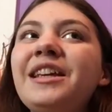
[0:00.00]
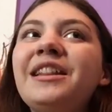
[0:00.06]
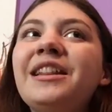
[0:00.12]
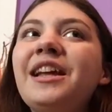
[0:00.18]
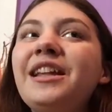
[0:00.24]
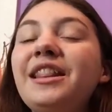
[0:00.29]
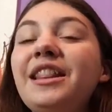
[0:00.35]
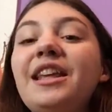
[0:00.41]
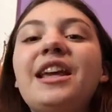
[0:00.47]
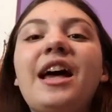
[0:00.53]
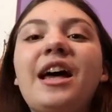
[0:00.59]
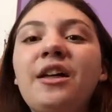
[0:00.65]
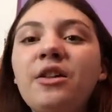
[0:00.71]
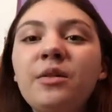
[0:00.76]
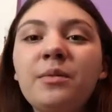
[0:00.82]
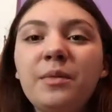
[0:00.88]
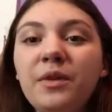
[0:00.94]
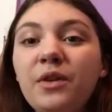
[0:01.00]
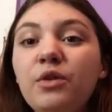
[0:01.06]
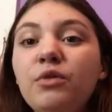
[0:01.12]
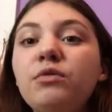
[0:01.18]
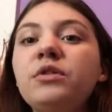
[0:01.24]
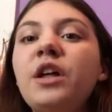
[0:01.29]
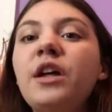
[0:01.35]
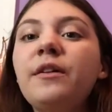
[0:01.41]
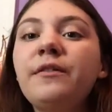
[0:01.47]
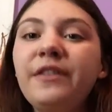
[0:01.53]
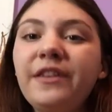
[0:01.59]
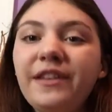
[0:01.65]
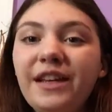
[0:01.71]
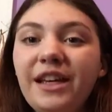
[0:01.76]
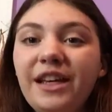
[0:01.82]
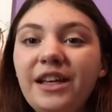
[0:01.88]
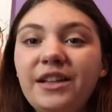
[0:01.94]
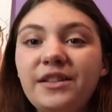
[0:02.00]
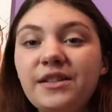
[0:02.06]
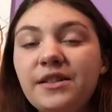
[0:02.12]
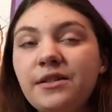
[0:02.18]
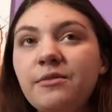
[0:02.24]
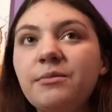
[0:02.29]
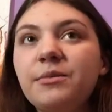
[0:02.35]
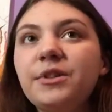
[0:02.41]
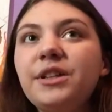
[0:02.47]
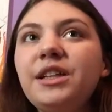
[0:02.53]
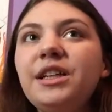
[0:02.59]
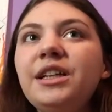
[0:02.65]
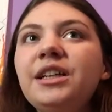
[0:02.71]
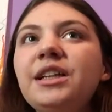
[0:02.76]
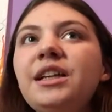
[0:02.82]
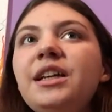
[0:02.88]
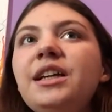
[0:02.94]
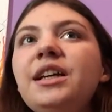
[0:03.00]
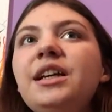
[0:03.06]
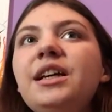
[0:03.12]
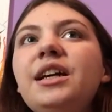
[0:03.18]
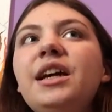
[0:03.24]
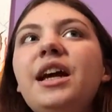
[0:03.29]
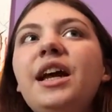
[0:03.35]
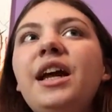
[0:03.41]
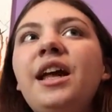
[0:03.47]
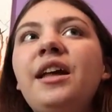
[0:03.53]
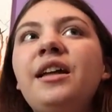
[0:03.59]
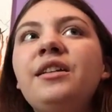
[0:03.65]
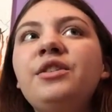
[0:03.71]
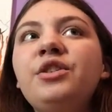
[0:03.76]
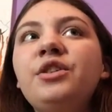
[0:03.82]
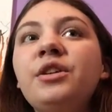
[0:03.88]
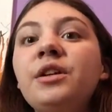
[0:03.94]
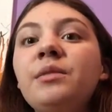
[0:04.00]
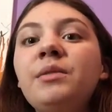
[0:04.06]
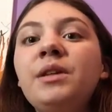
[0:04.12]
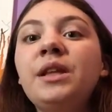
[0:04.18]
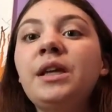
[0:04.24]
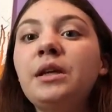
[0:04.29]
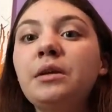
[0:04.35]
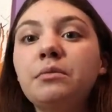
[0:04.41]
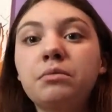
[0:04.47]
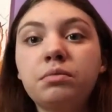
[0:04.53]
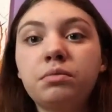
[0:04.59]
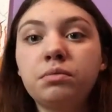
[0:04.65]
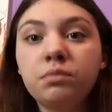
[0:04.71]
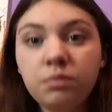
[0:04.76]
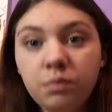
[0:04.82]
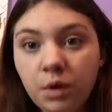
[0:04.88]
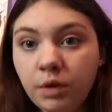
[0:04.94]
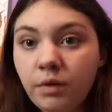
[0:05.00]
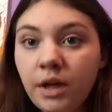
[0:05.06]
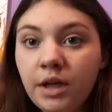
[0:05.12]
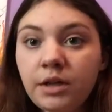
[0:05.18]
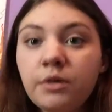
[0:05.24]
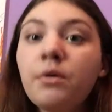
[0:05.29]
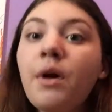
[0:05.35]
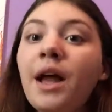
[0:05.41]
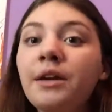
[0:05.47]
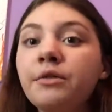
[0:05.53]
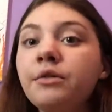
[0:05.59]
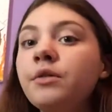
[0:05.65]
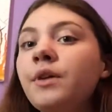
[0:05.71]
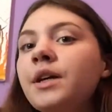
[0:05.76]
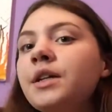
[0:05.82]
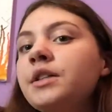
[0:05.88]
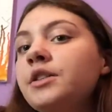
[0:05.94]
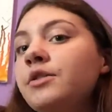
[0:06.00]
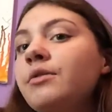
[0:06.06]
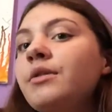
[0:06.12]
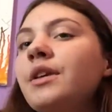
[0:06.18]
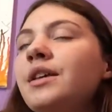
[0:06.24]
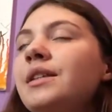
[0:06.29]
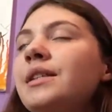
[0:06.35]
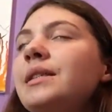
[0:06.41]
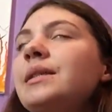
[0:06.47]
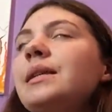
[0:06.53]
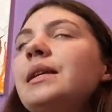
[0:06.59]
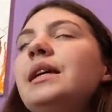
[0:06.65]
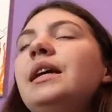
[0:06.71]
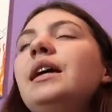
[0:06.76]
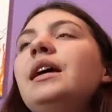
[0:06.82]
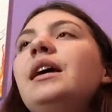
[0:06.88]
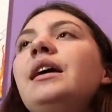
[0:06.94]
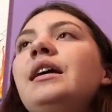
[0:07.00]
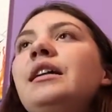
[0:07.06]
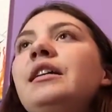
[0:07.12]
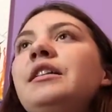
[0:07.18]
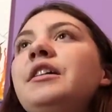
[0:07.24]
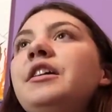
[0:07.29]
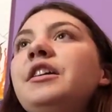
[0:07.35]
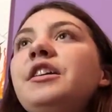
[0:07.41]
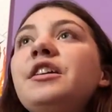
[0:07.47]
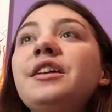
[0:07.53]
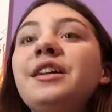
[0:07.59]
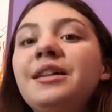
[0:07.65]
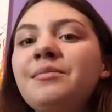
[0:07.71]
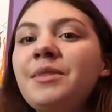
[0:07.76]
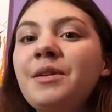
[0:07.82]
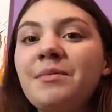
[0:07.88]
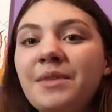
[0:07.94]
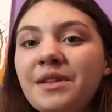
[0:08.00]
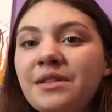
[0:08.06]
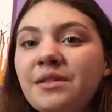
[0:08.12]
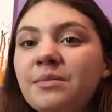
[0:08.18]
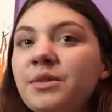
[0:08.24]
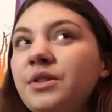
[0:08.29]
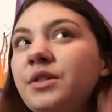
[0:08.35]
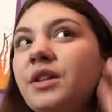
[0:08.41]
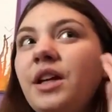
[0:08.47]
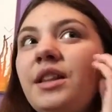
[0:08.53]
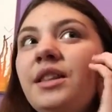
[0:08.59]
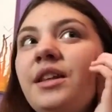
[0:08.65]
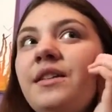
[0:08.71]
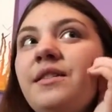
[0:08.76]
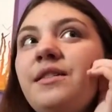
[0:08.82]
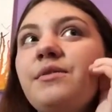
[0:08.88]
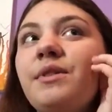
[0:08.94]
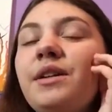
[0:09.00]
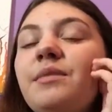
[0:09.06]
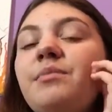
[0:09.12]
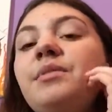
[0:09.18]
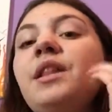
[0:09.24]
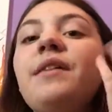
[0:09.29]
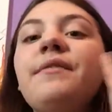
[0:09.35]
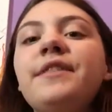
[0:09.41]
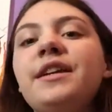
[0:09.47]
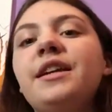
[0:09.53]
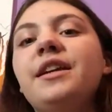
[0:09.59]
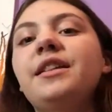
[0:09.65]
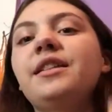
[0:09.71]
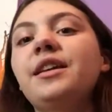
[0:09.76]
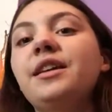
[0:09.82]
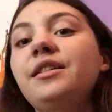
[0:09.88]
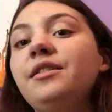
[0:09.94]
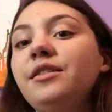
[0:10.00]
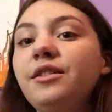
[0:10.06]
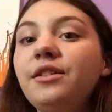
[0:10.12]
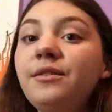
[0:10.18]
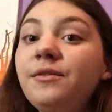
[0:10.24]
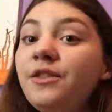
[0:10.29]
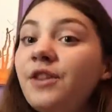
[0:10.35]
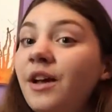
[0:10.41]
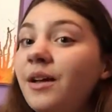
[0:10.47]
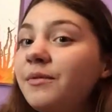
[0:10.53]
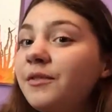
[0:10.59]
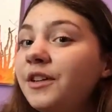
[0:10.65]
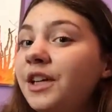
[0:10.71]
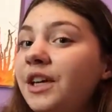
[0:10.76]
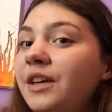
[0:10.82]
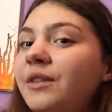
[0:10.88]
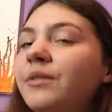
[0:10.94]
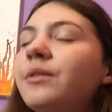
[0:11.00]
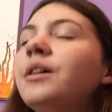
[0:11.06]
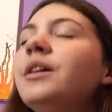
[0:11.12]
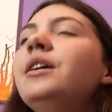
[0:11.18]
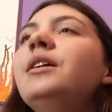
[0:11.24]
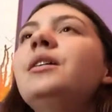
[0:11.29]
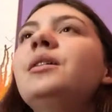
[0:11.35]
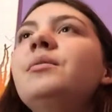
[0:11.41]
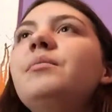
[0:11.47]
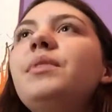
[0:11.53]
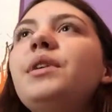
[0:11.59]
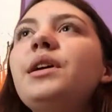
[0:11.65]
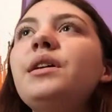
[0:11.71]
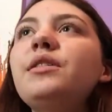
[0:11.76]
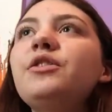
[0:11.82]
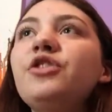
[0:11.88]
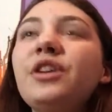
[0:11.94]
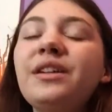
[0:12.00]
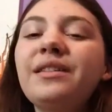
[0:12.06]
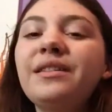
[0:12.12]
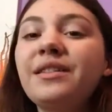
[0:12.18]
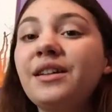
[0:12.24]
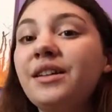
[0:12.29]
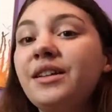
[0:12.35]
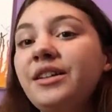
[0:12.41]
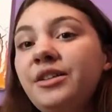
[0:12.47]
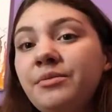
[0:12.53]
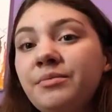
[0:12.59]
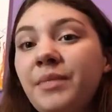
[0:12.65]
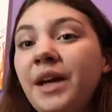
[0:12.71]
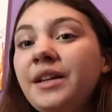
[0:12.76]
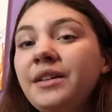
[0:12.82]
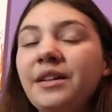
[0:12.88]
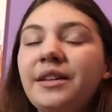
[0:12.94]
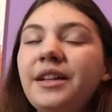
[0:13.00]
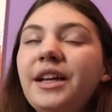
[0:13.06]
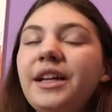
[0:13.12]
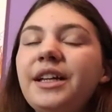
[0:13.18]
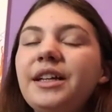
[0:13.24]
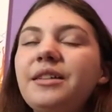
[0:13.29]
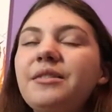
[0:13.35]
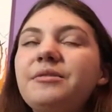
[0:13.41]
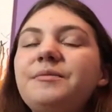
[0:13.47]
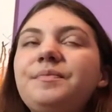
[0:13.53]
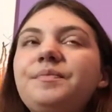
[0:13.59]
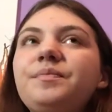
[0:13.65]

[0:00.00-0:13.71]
in like the Alps who love skiing and snowboarding, and you're gonna be like, what do? I don't know how to do this. And you're gonna be miserable. Unless you end up loving it, then good job for you. But chances are you might not like it.